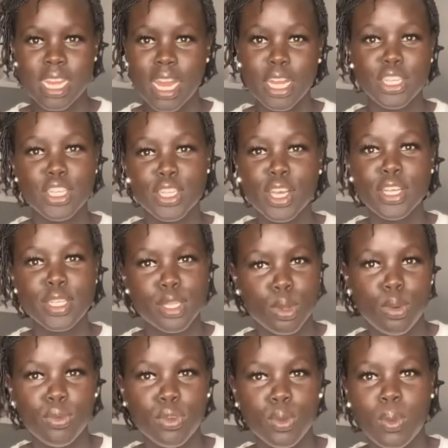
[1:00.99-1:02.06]
and I just got so
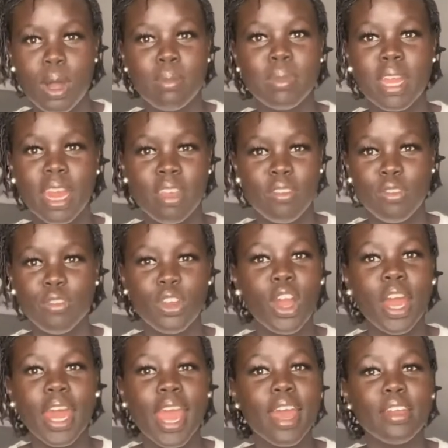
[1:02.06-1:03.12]
overwhelmed that I even
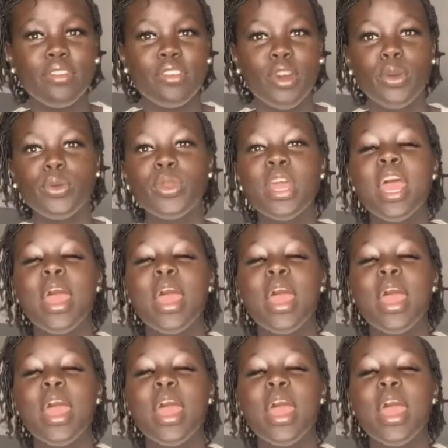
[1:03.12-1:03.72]
forgot I had a phone.